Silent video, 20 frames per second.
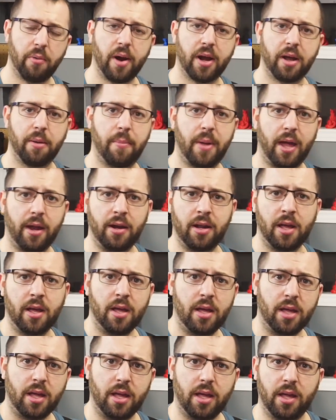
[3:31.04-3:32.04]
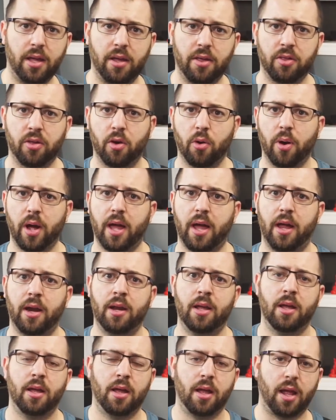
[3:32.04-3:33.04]
recommend is go
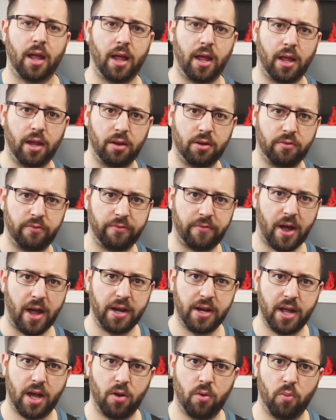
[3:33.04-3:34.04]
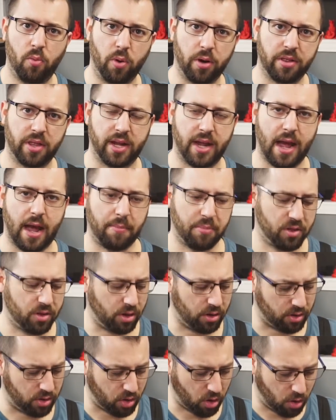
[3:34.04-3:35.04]
ahead and find out where the gap
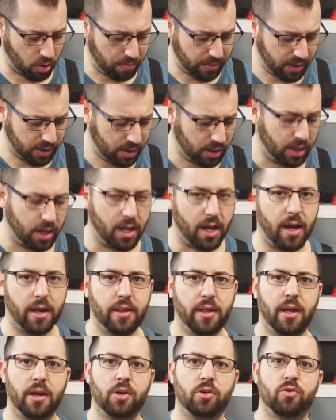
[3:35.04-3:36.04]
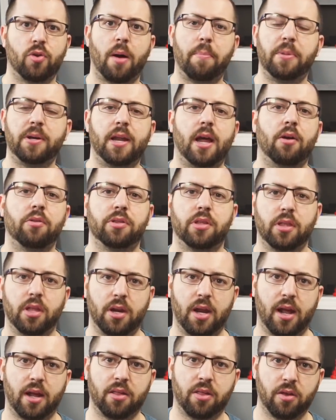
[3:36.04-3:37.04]
starts to open and then drop it down to the
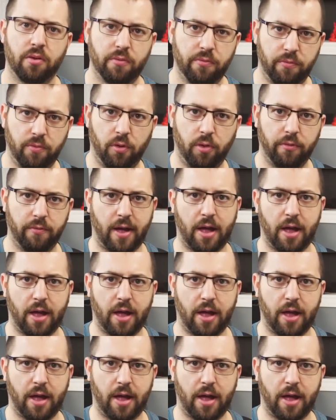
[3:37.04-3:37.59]
next full